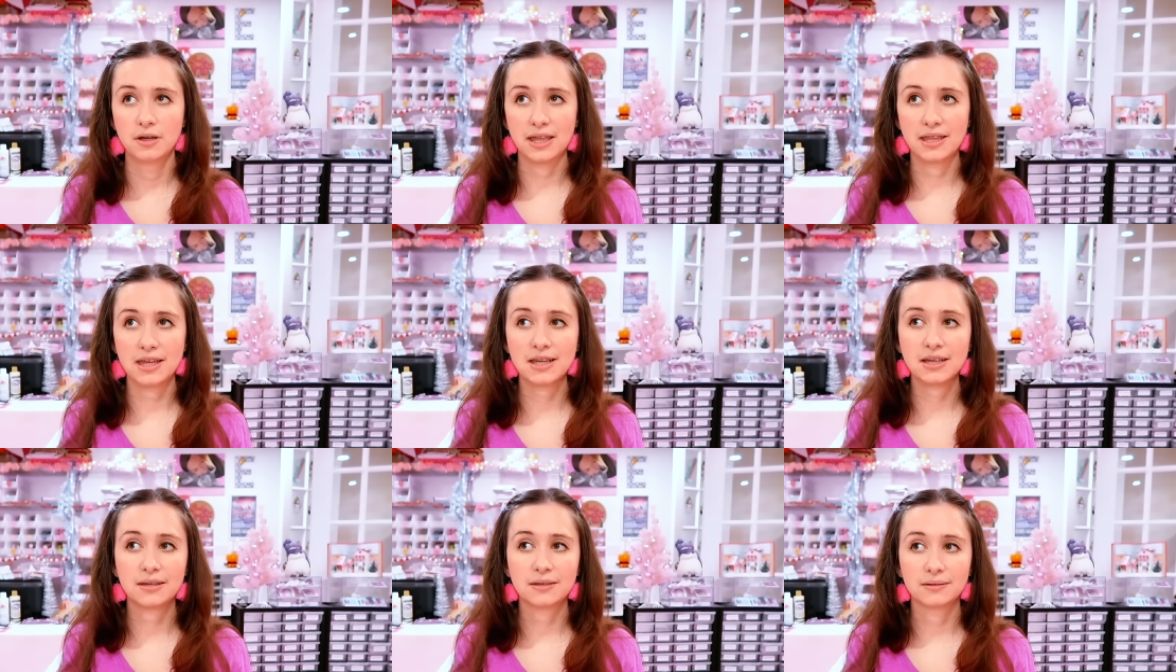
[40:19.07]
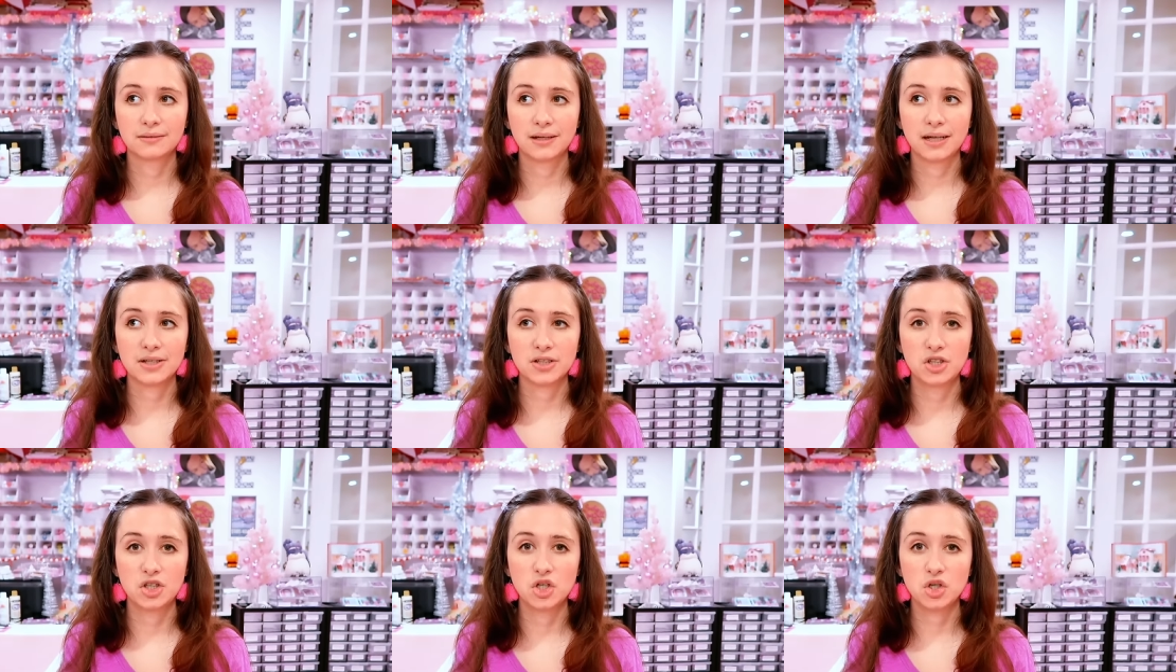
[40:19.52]
I think
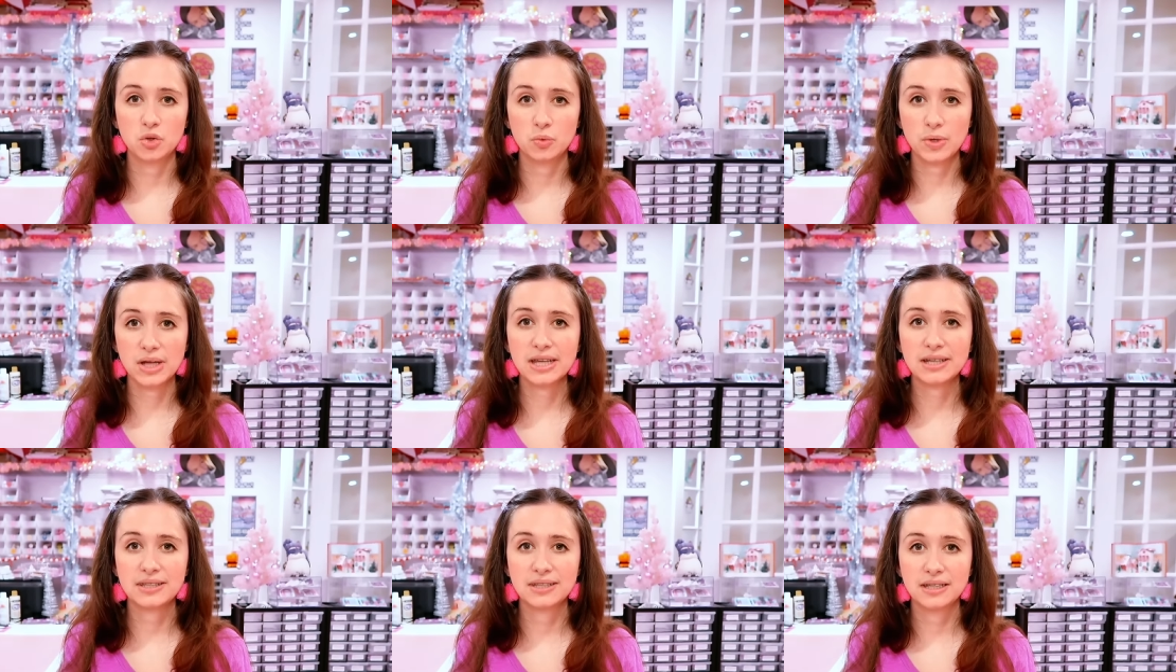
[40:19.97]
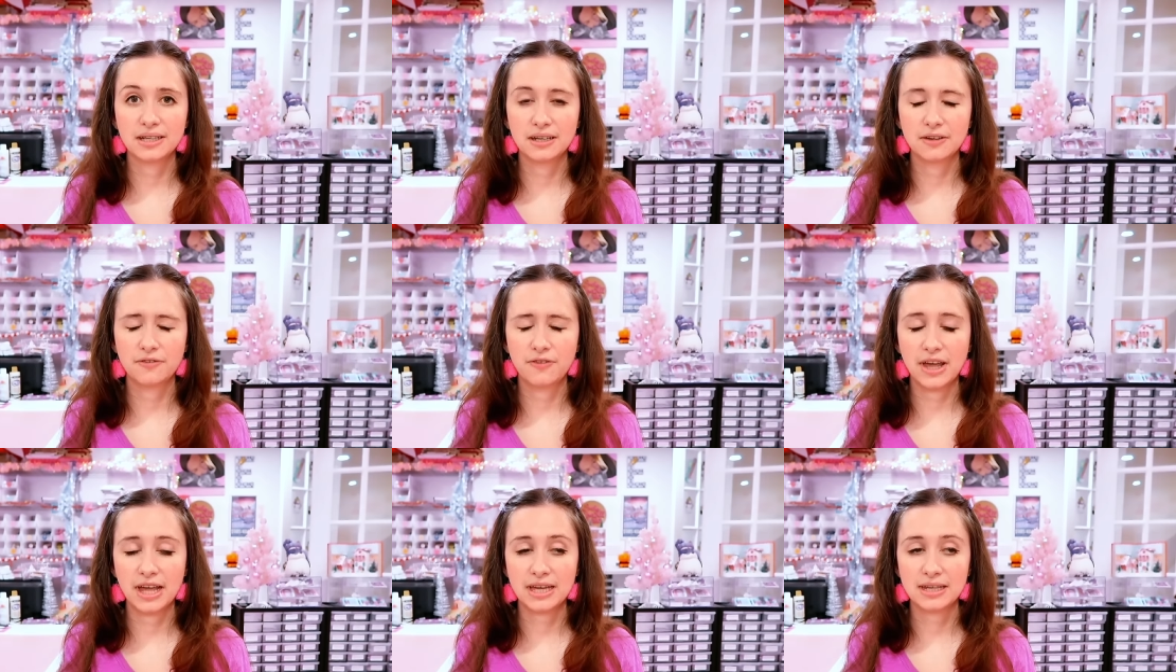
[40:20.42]
like two weeks
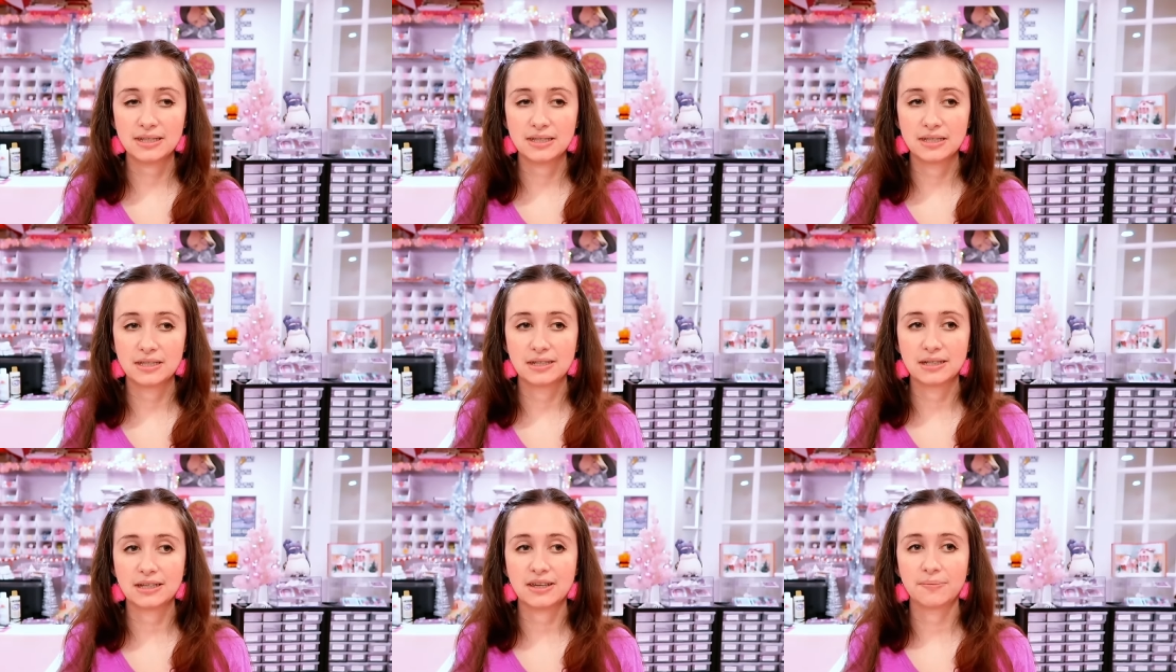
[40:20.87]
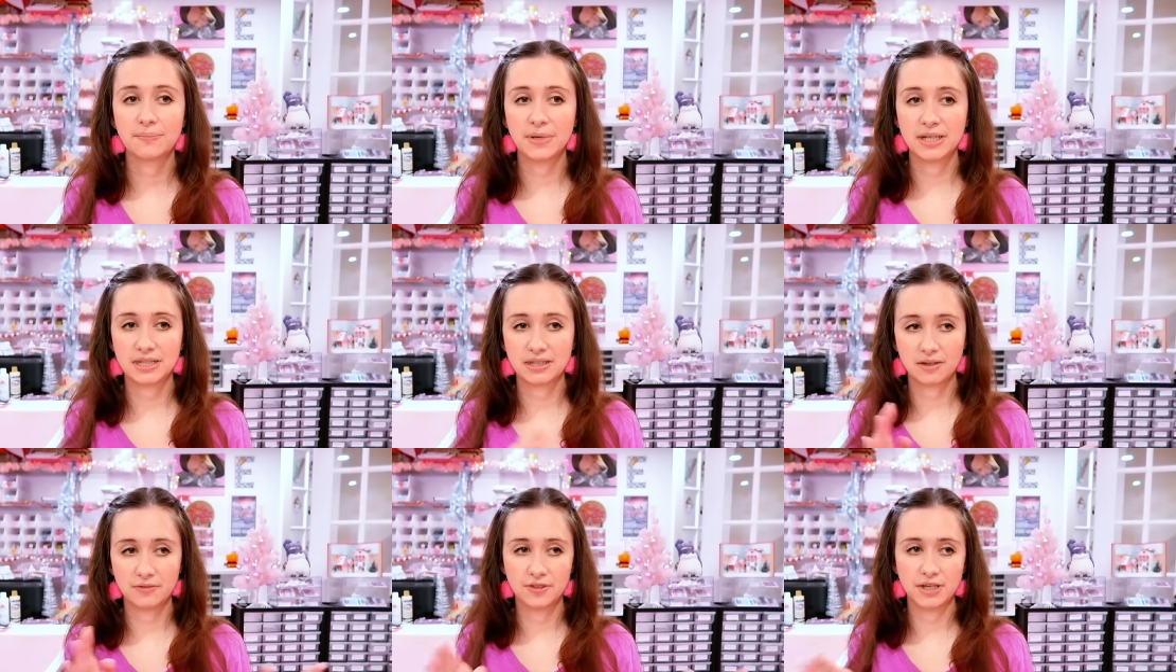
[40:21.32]
in advance to give
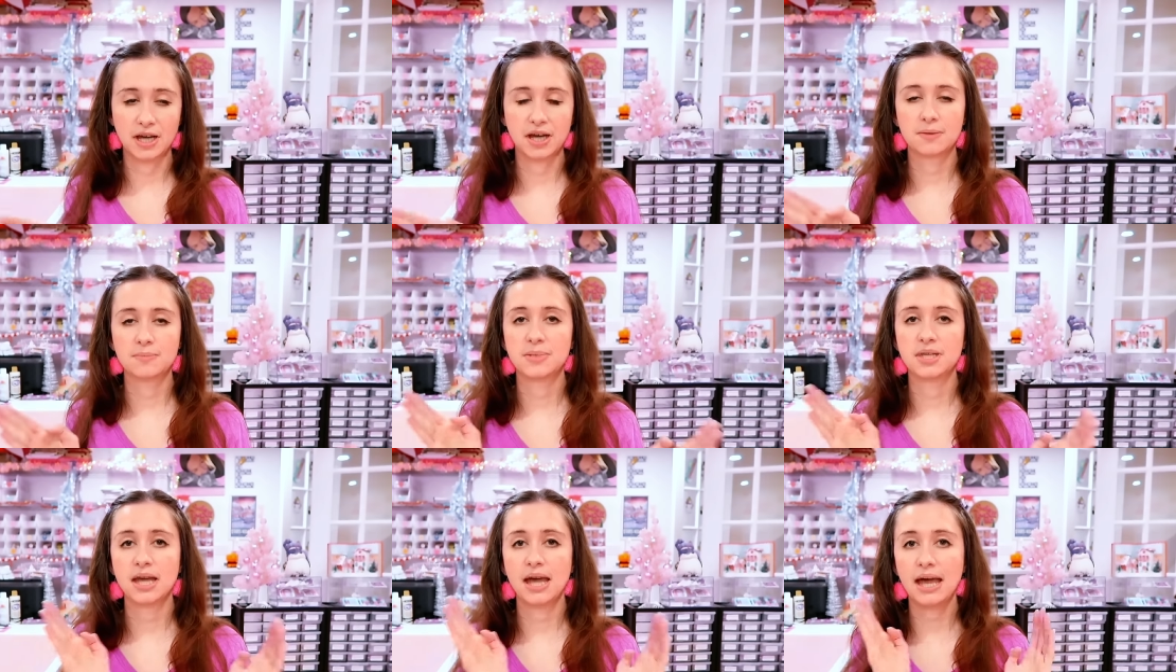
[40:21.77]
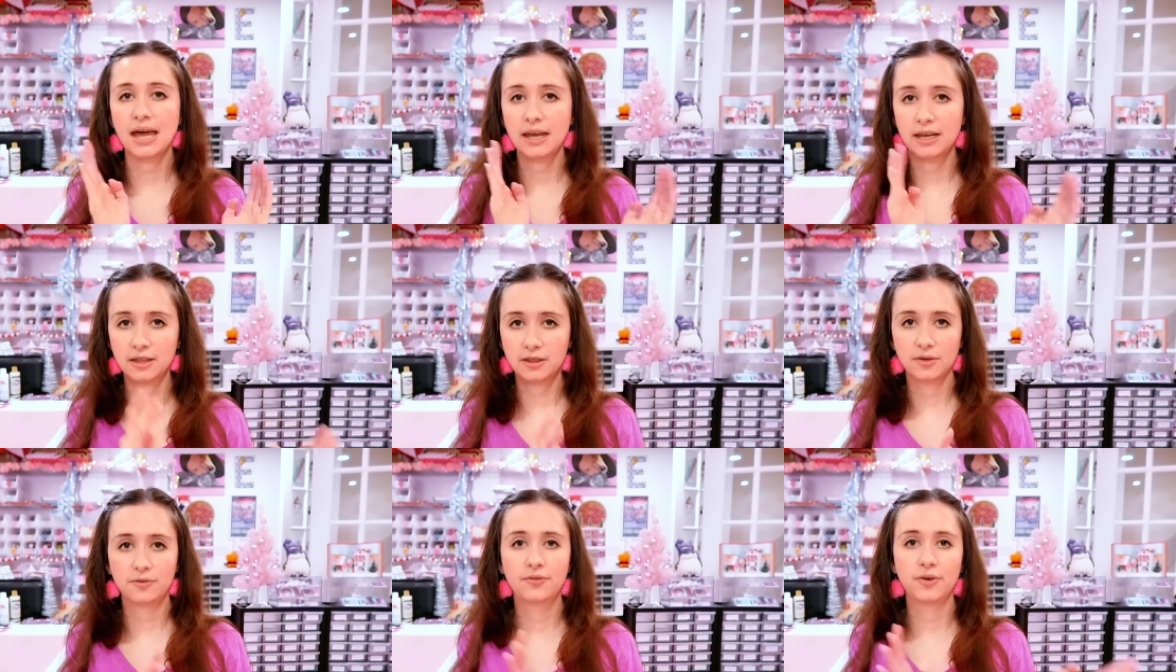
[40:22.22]
myself time to
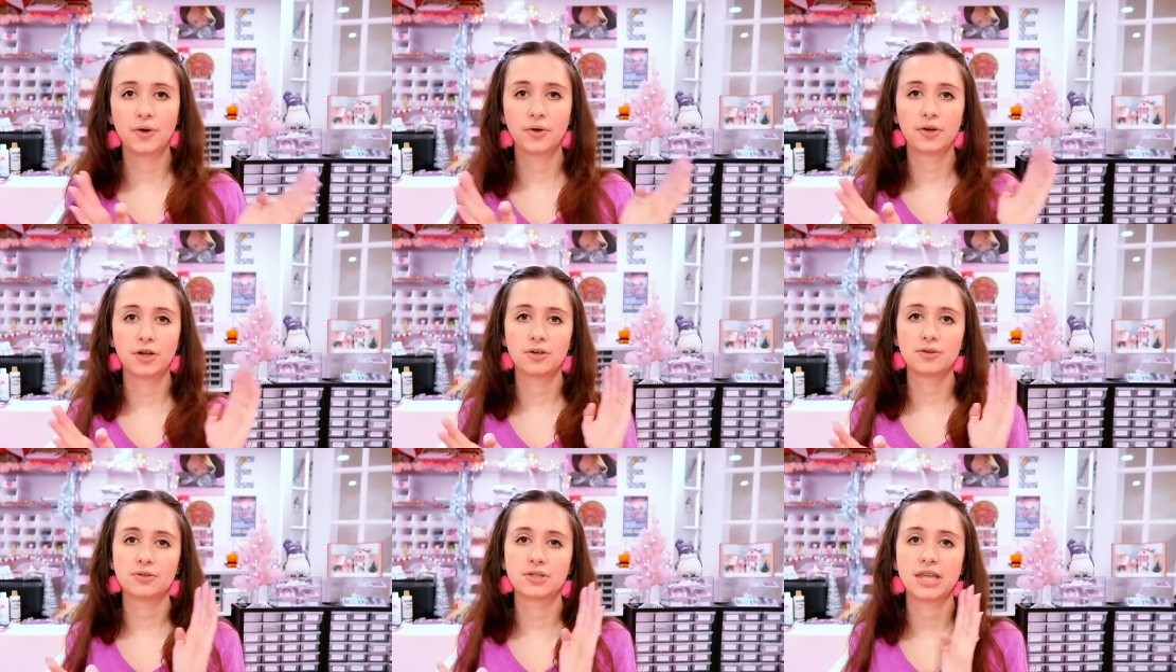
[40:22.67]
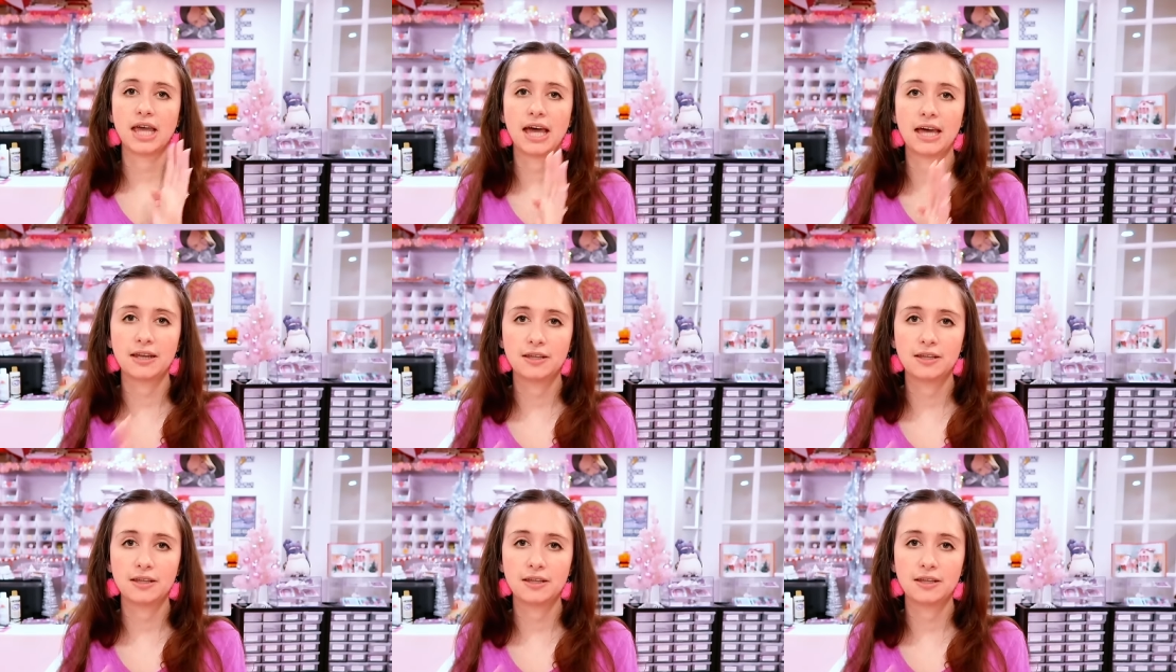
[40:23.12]
edit the photos,